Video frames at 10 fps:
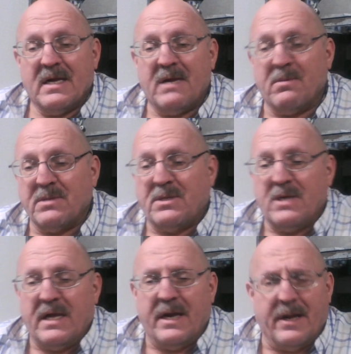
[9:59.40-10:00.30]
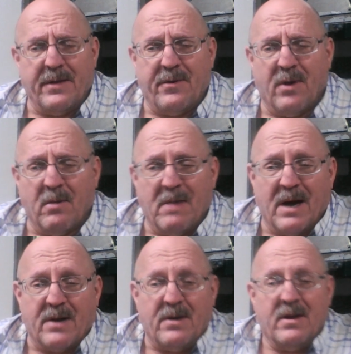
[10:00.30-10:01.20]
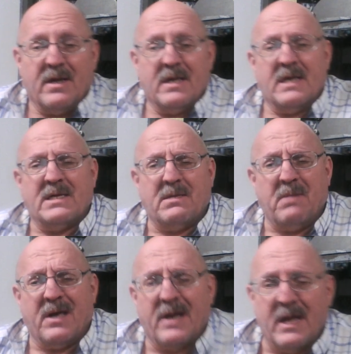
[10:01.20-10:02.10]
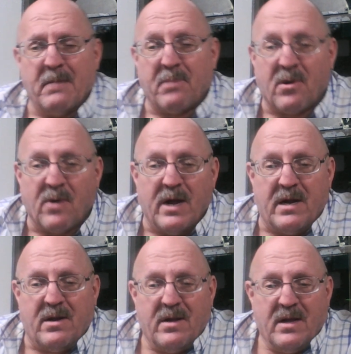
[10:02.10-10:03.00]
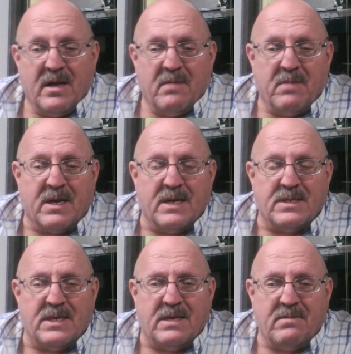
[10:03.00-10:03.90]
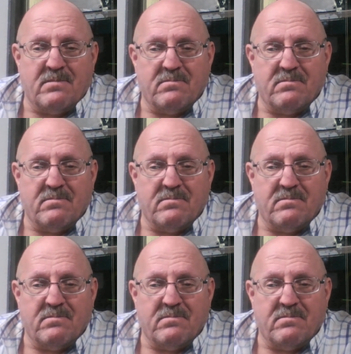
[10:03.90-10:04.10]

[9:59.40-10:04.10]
He was he did a show about is he being a hypocrite because he